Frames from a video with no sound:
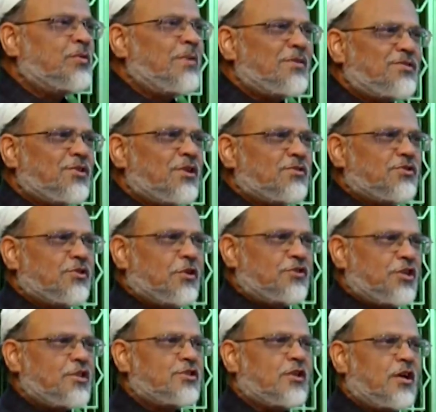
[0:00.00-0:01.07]
him as such. It
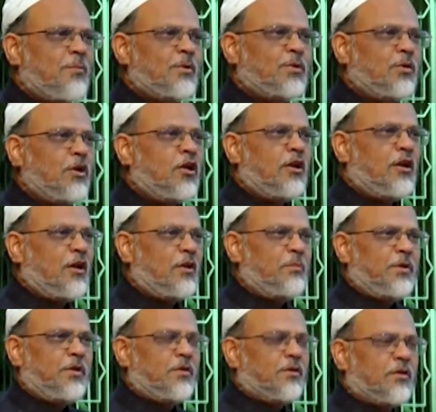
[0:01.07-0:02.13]
says, Rahmatul lil
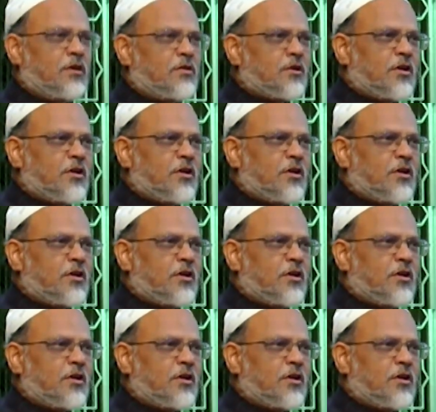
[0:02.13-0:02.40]
Alameen, not